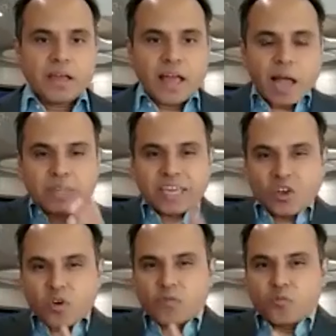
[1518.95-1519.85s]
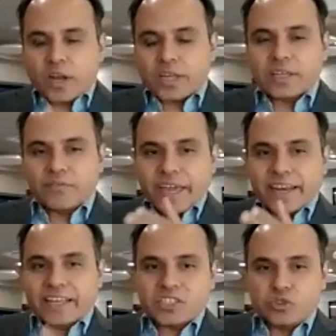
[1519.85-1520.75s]
I'm thinking of what are the
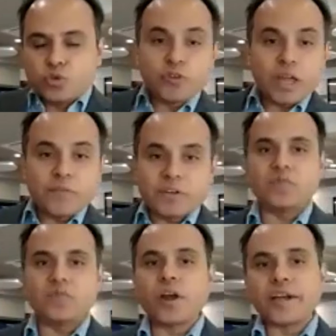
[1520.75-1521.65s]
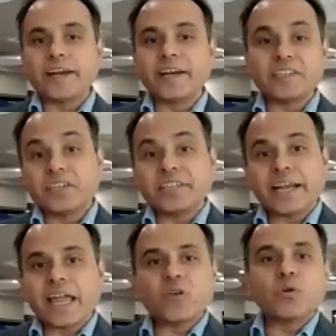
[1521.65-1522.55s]
various new flavors of laundry detergent that
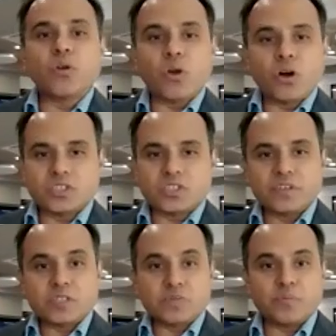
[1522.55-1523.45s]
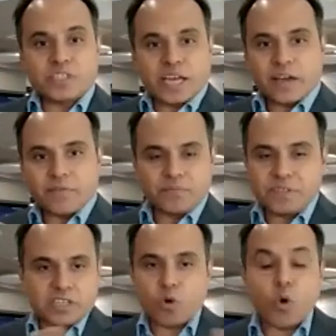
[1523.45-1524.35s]
I could launch, which which have
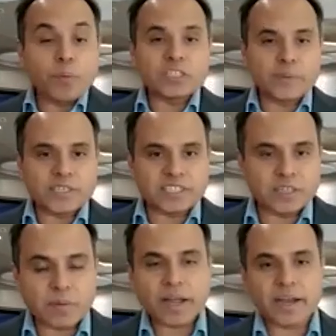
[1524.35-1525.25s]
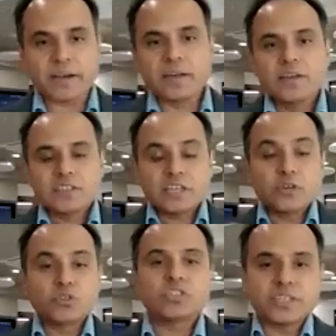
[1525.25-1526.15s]
which are open space in the market. So
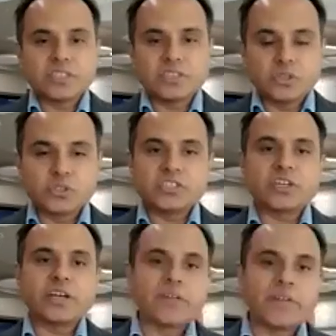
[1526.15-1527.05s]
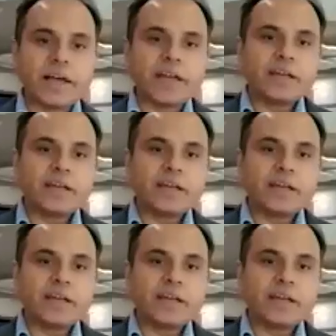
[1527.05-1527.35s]
using using generative AI